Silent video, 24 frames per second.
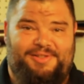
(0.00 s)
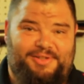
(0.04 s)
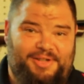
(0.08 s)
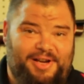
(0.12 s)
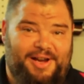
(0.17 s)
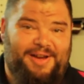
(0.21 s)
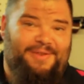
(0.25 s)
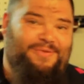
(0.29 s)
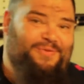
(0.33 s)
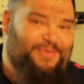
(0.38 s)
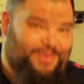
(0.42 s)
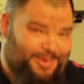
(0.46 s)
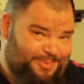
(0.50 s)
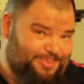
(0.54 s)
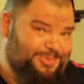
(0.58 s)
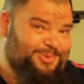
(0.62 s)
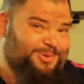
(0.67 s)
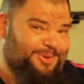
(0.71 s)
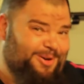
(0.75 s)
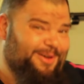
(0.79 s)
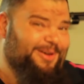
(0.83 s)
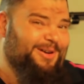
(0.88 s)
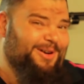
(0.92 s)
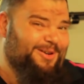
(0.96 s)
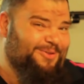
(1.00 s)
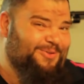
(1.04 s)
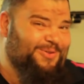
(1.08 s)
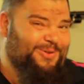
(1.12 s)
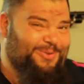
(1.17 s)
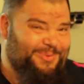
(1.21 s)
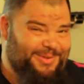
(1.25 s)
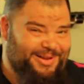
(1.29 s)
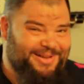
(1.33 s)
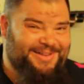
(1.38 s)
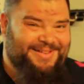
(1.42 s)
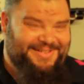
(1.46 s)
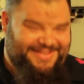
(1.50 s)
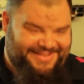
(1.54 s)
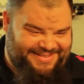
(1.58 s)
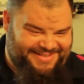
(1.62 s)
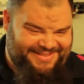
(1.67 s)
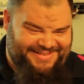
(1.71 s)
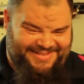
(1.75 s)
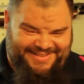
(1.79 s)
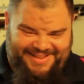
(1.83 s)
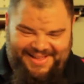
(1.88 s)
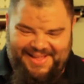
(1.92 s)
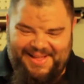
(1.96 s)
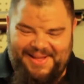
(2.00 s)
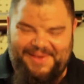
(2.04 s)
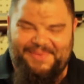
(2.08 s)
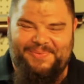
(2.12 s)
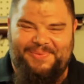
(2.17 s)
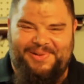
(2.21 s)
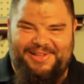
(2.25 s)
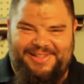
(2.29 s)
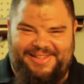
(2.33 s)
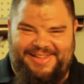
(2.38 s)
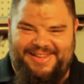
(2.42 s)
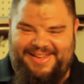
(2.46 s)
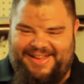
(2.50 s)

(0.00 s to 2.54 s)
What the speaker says: Jeff, I'm sure I'll hear from you. But